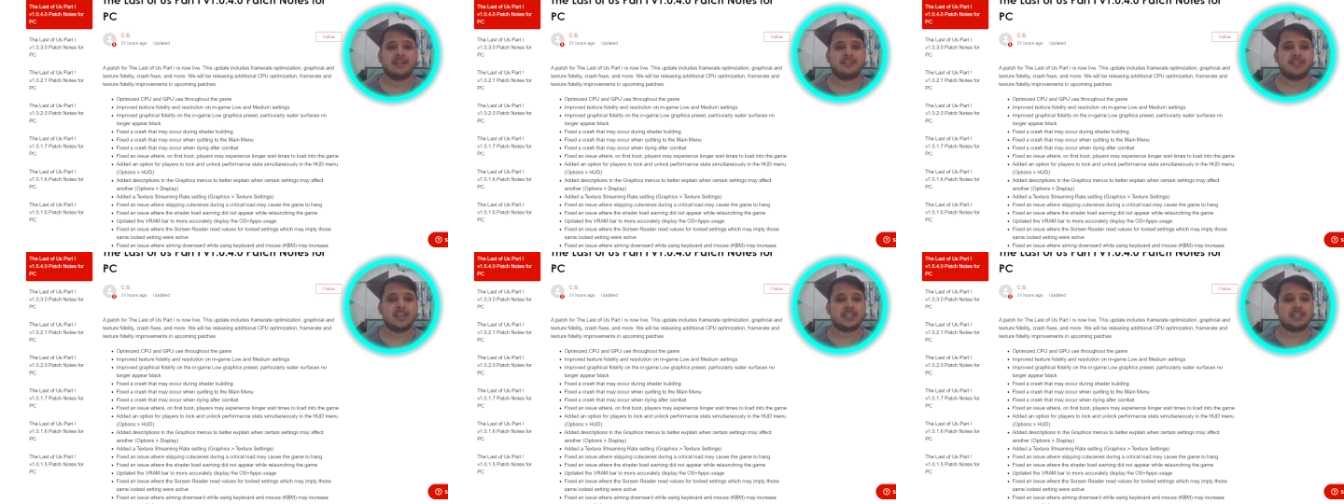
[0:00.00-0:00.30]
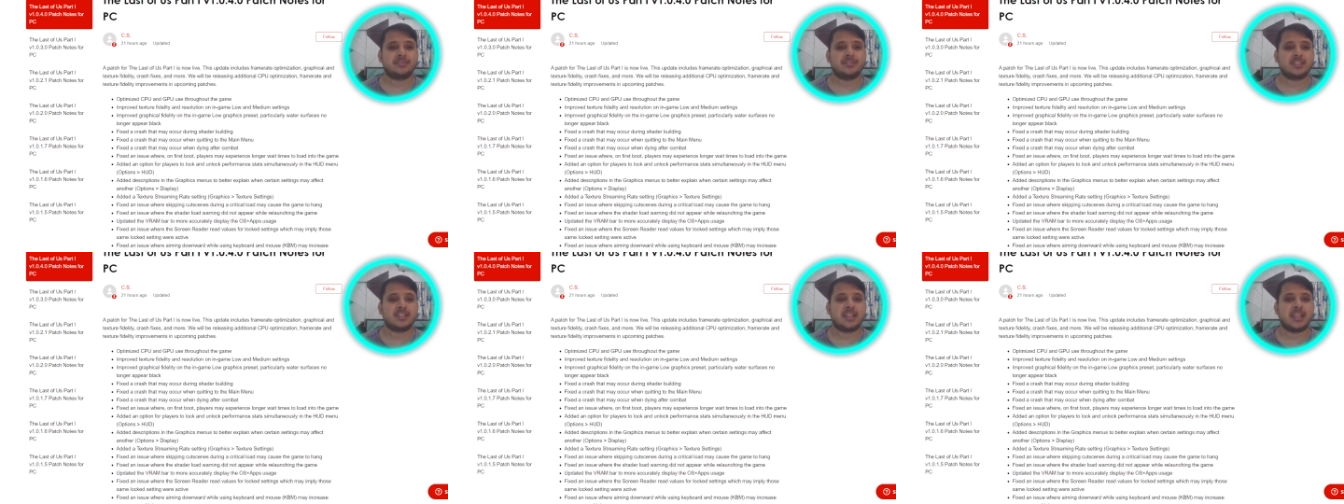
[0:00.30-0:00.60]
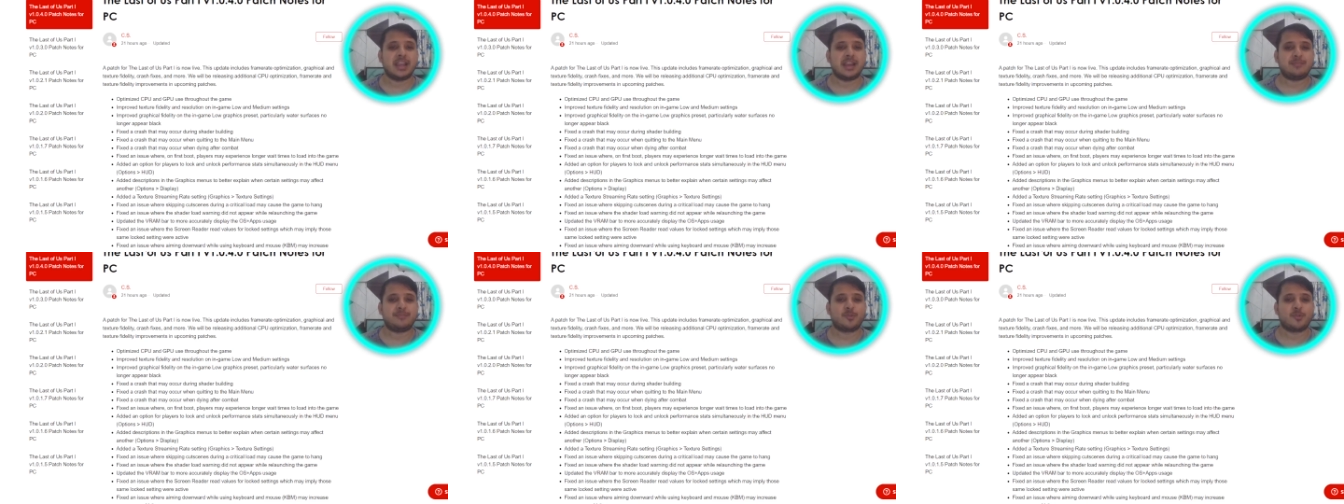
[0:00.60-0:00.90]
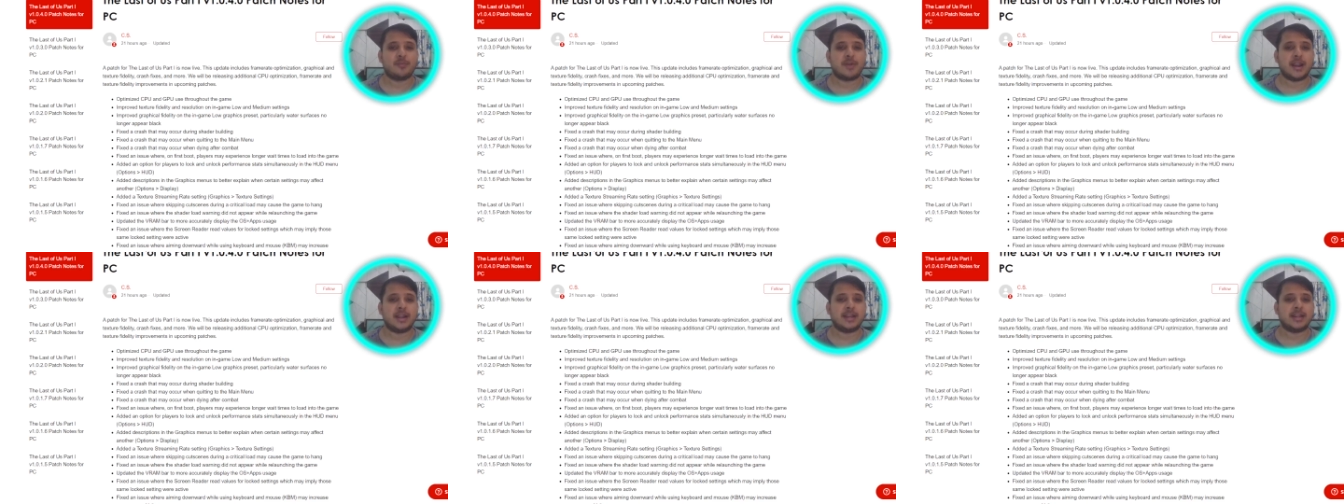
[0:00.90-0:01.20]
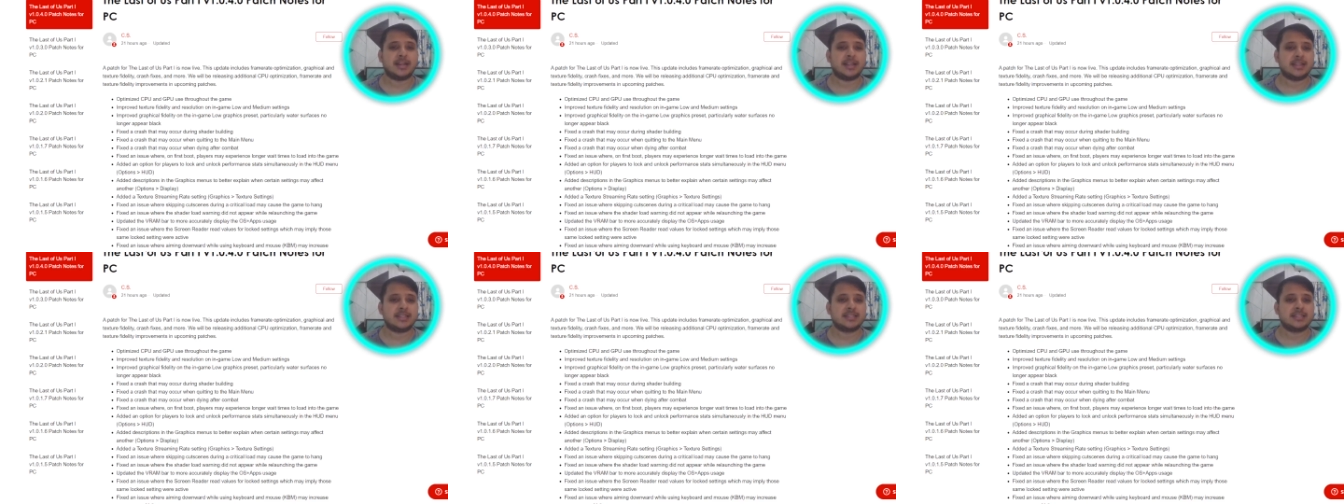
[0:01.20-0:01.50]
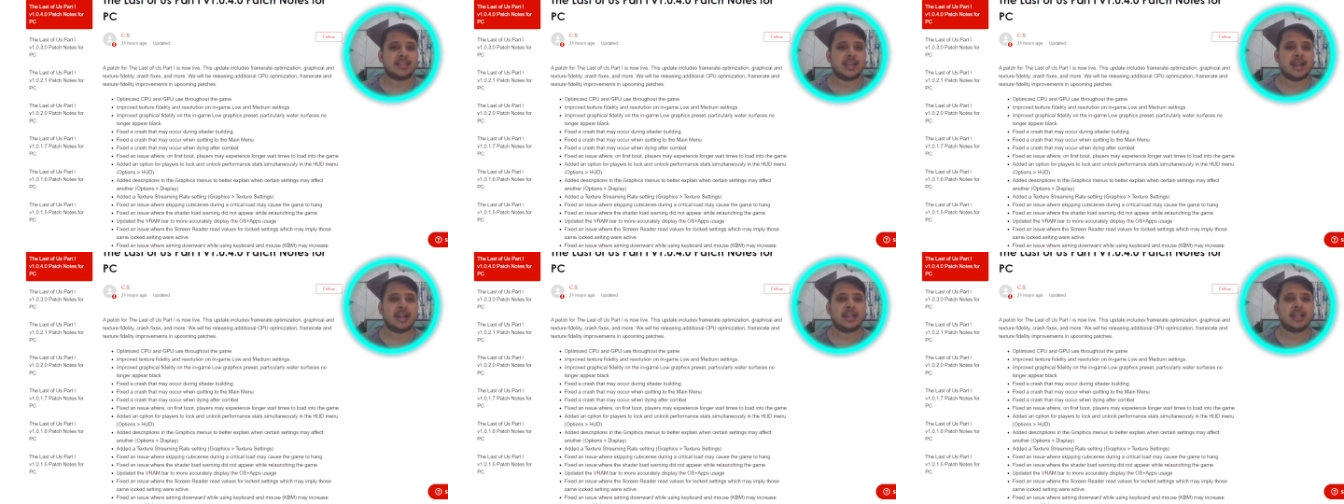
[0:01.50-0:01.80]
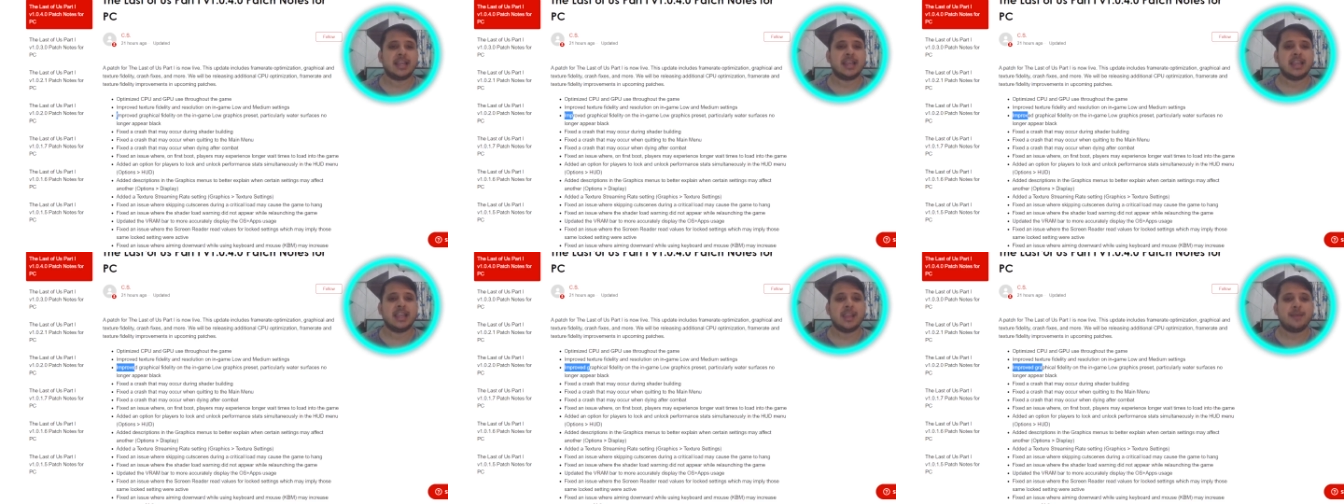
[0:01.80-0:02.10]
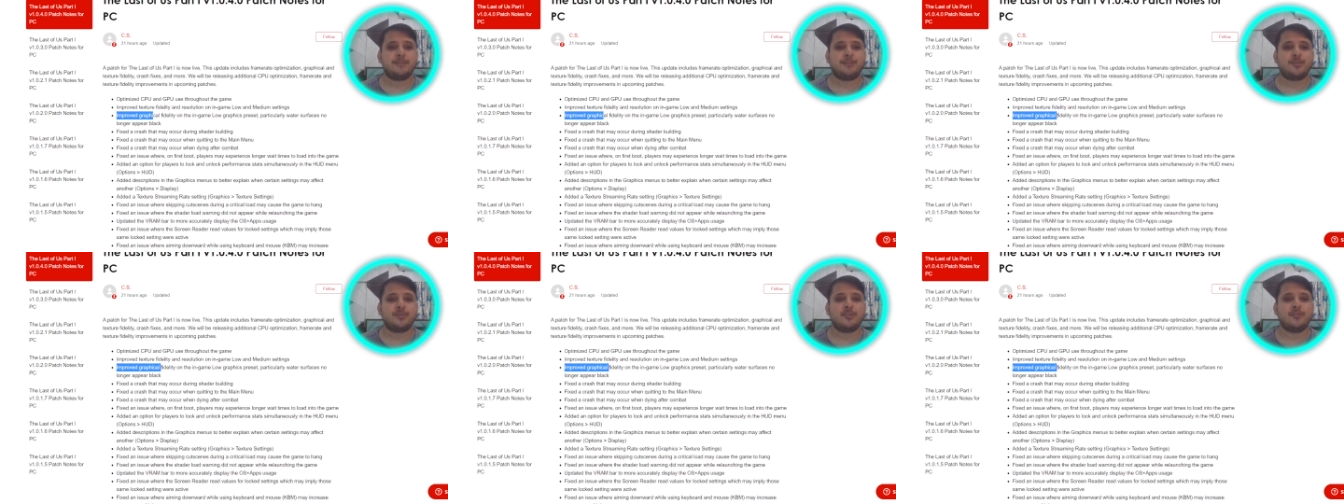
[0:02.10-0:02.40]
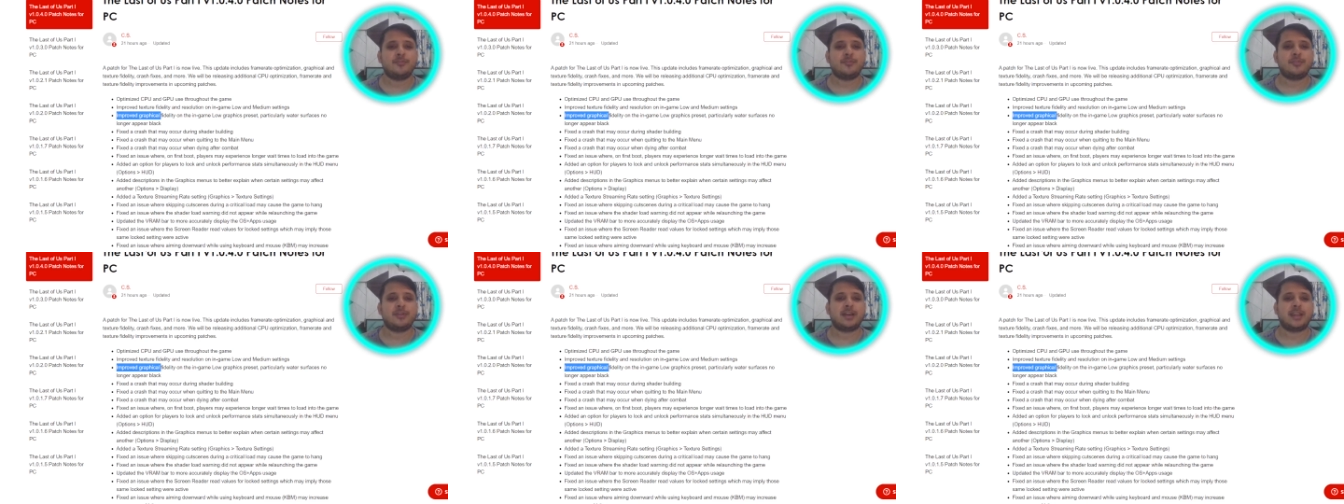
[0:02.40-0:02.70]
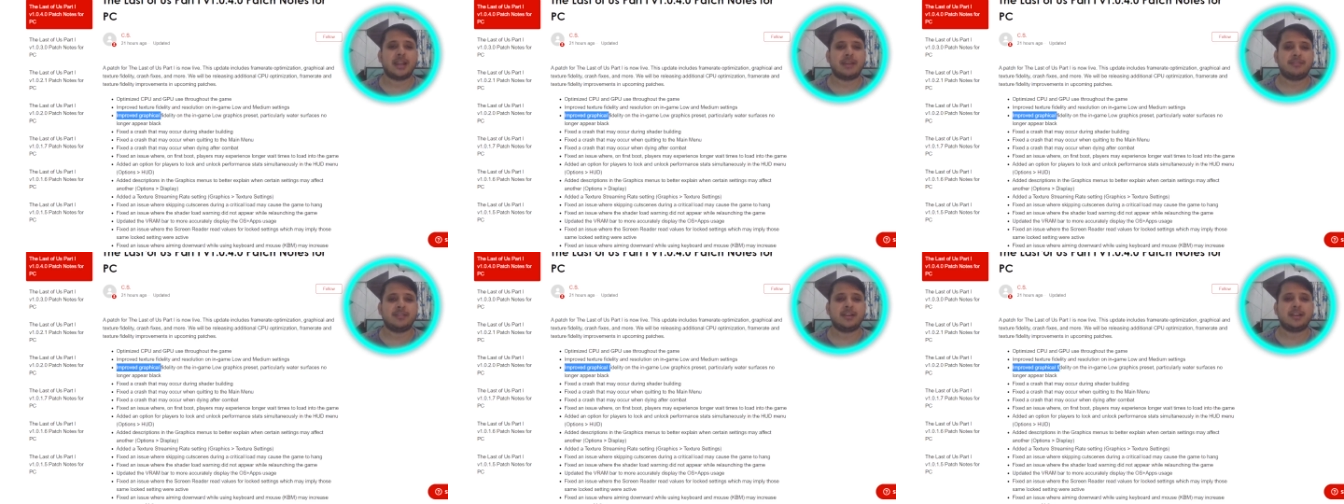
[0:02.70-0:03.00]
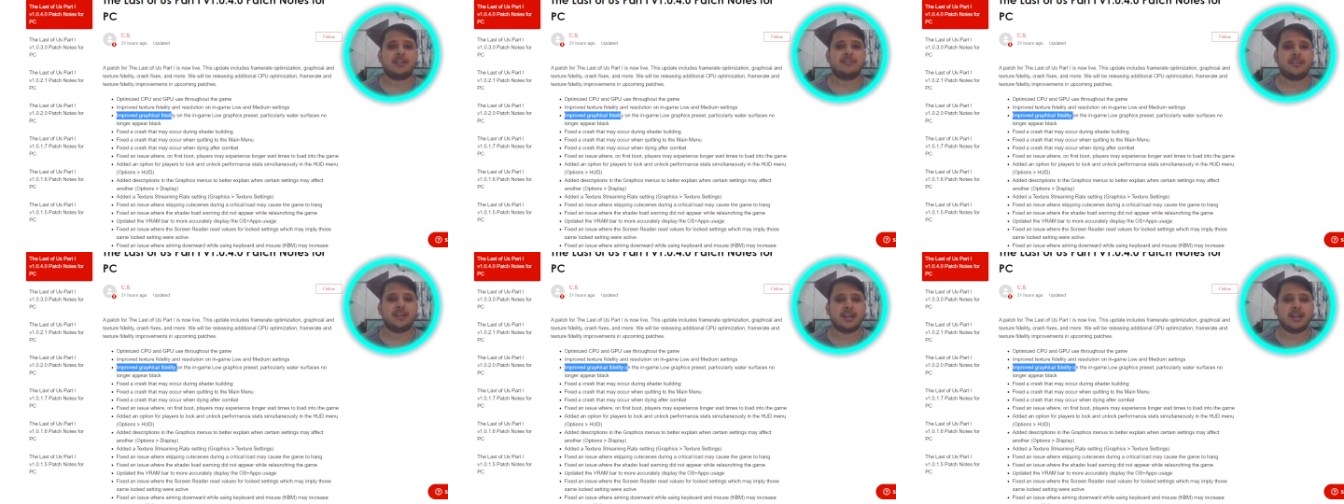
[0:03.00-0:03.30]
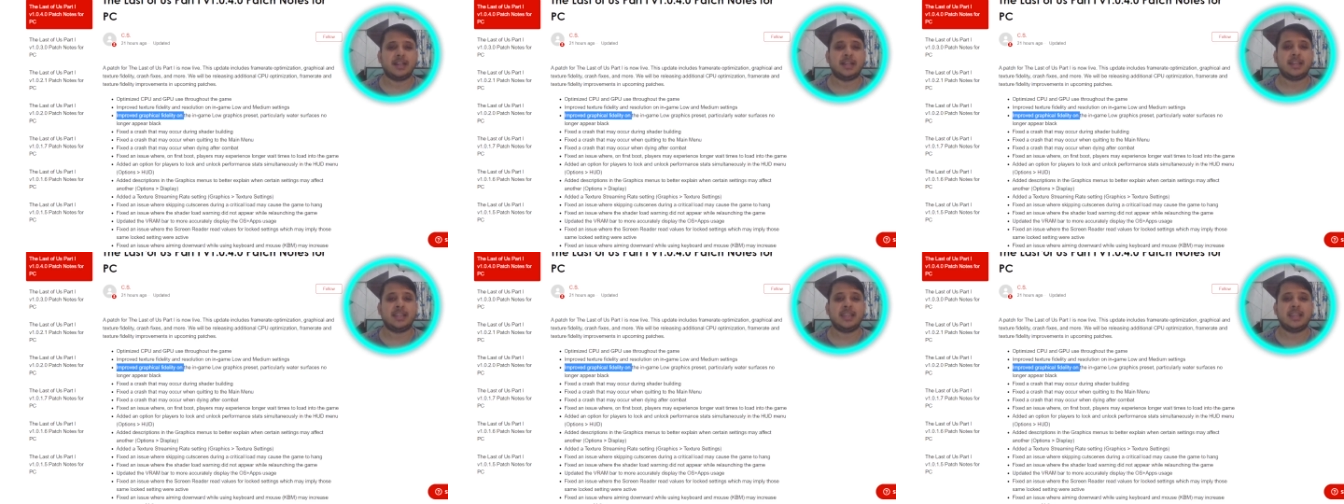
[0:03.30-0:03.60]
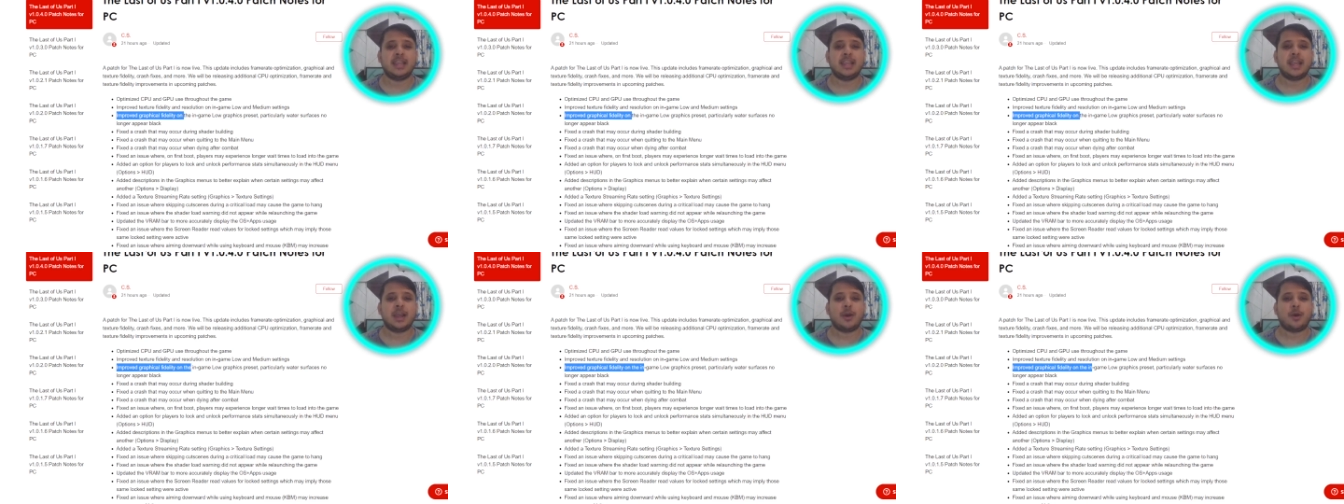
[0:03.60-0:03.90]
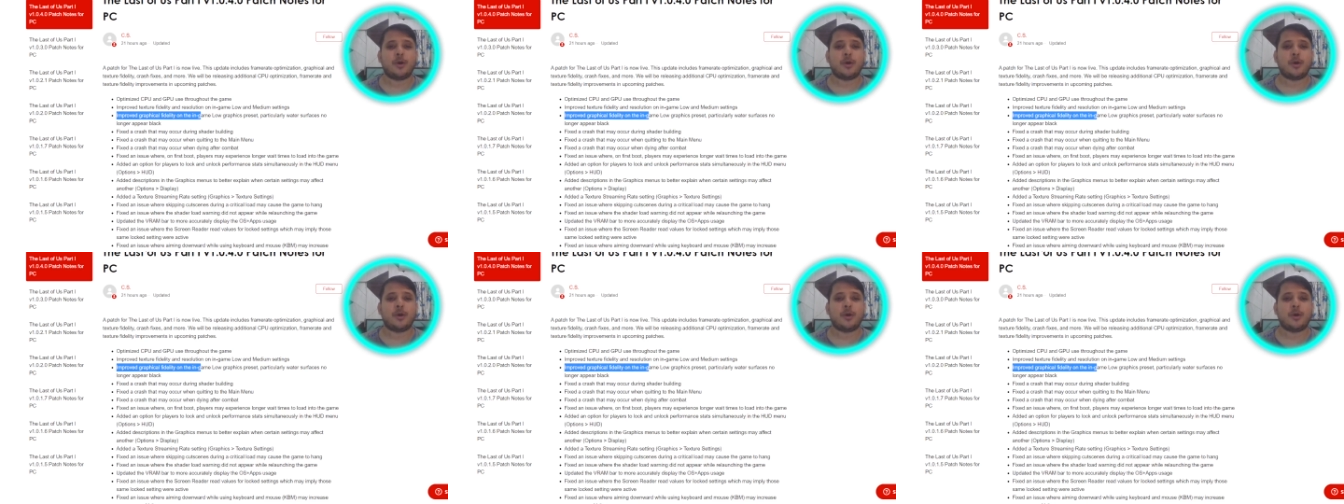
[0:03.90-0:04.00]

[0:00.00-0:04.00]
fix which they have provided is that improve graphical fidelity